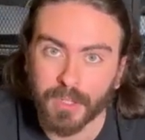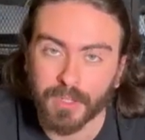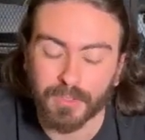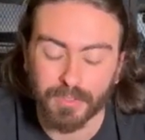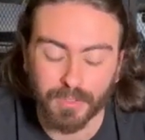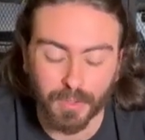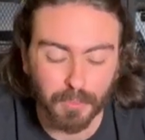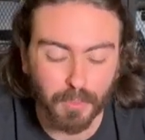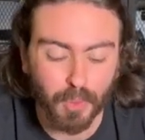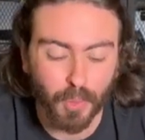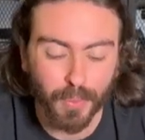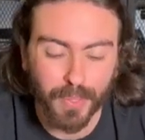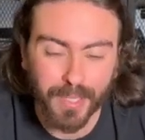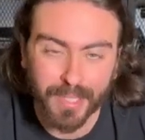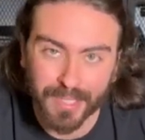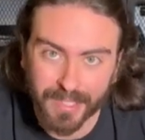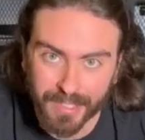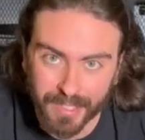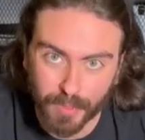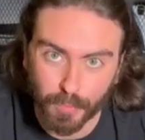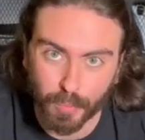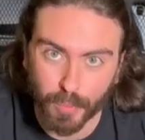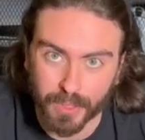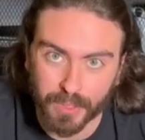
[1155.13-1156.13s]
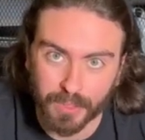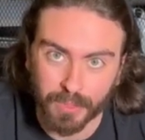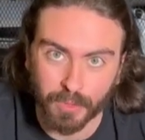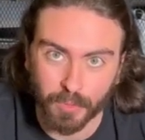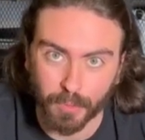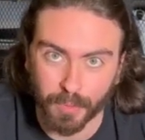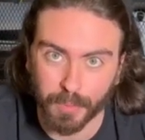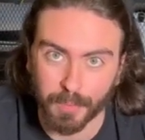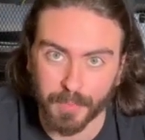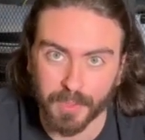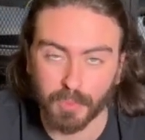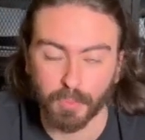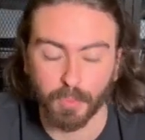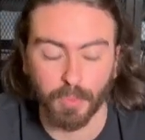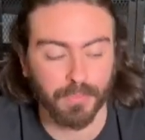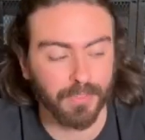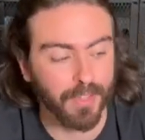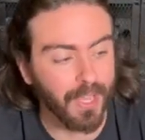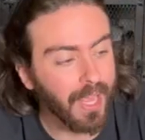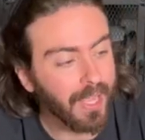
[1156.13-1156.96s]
from creating a written agreement with